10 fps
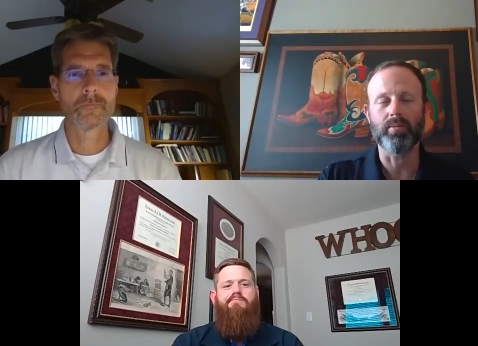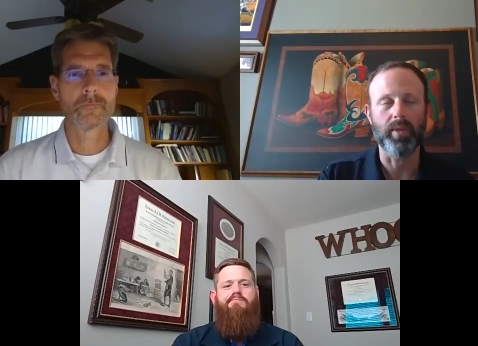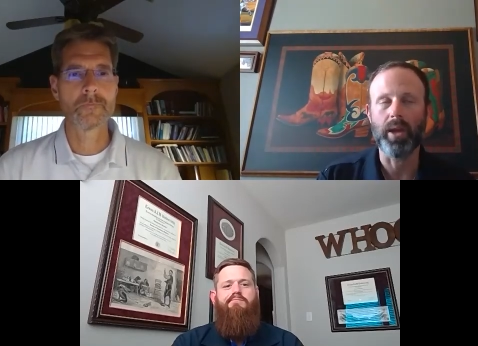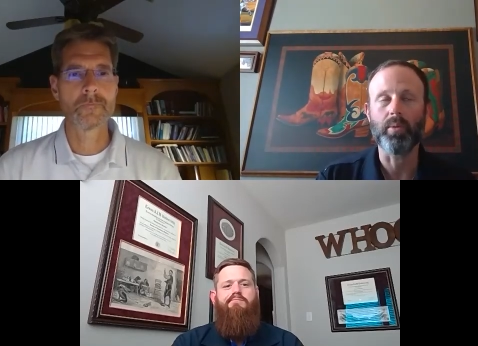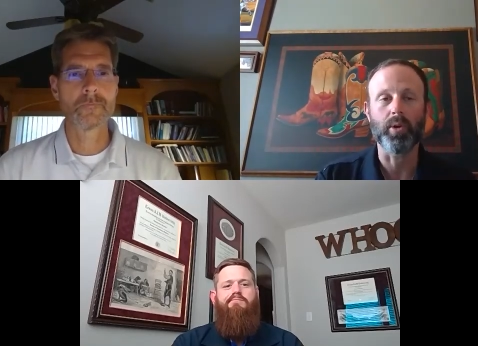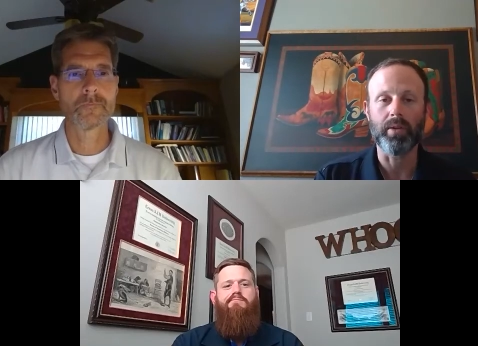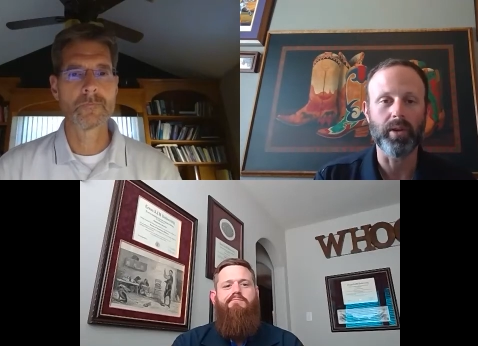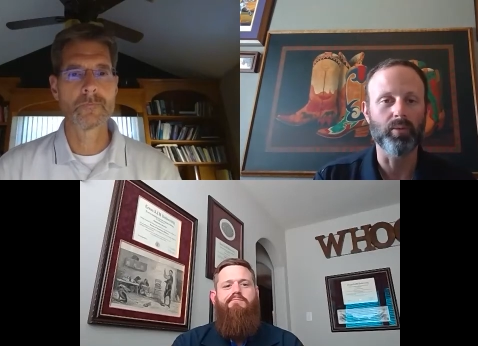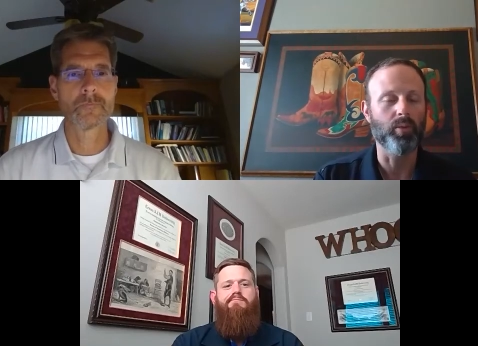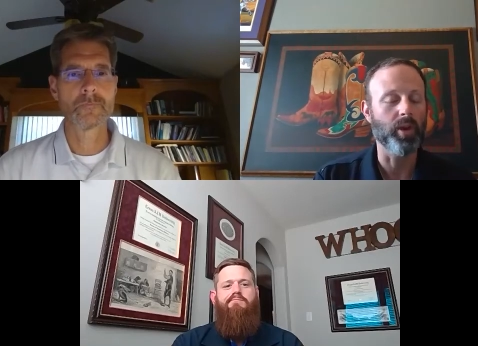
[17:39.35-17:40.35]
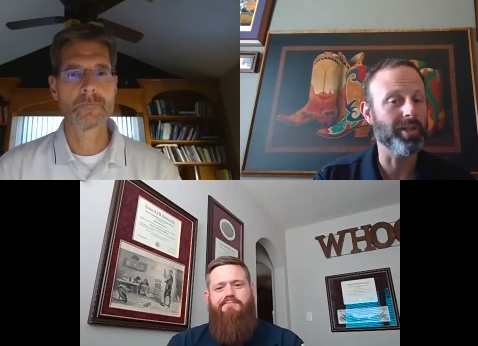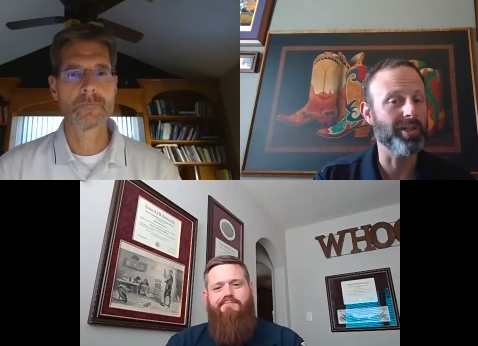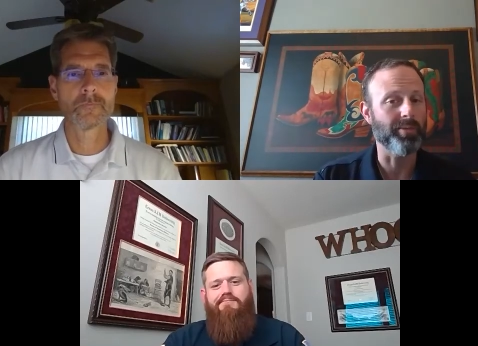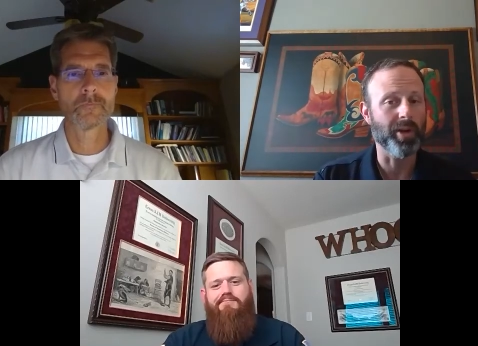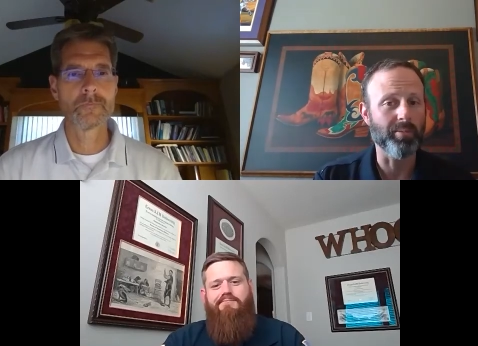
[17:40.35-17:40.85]
Speaker 1: they were even running
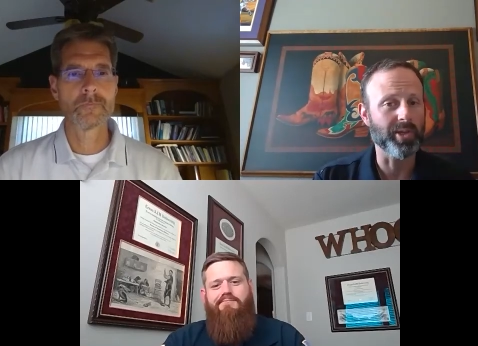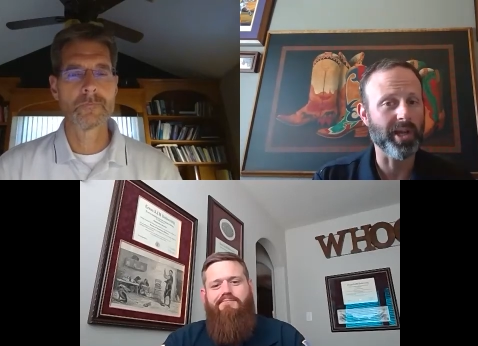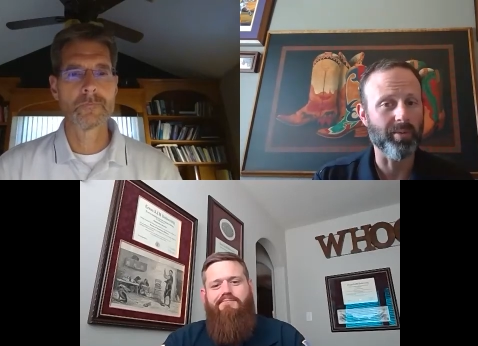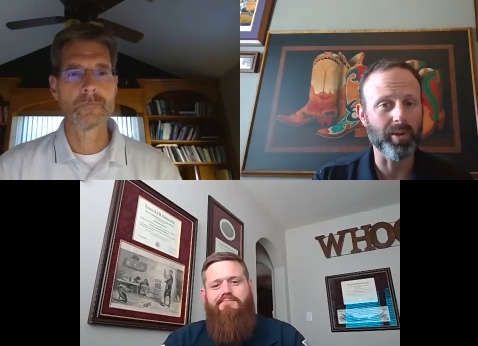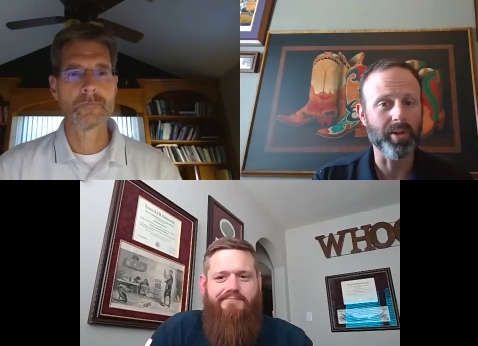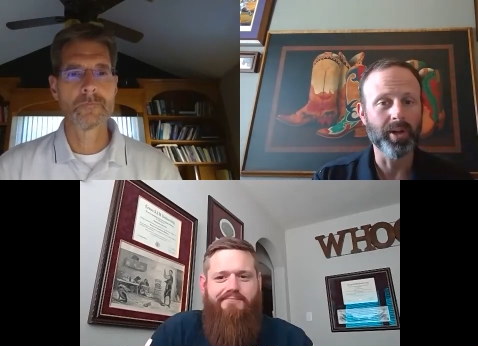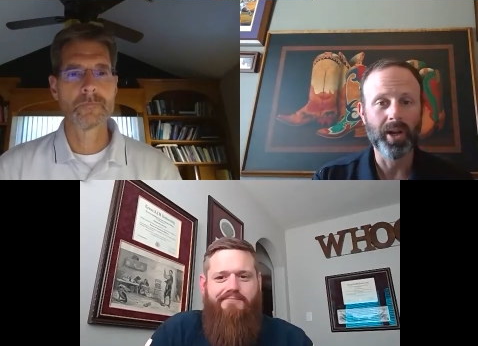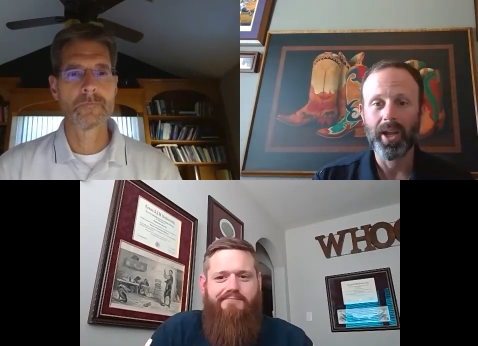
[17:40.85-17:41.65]
some numbers that were